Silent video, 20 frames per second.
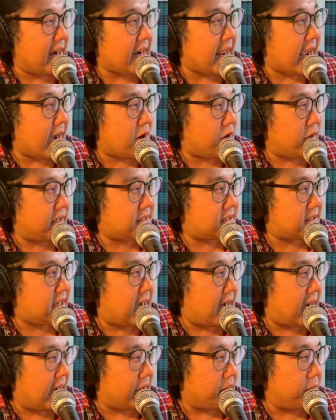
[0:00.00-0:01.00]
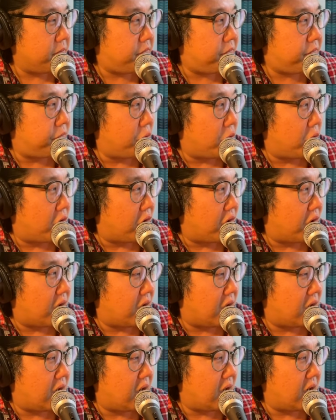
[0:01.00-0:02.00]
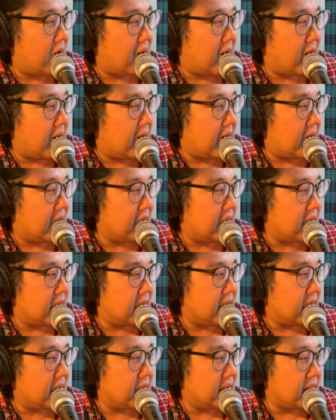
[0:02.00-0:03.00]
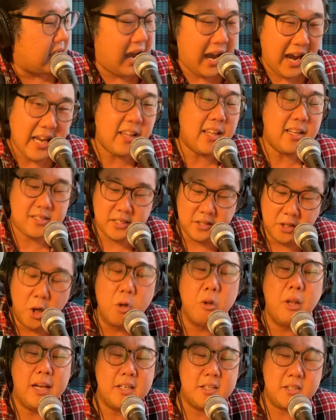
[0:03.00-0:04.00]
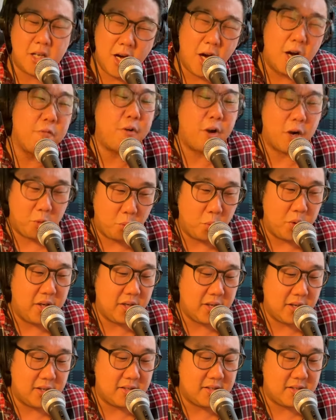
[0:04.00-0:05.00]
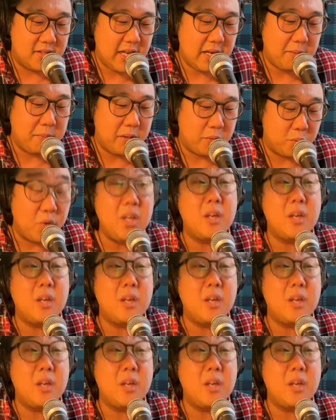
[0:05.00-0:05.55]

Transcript: now, it's time for the highlights and lowlights of our week in a segment we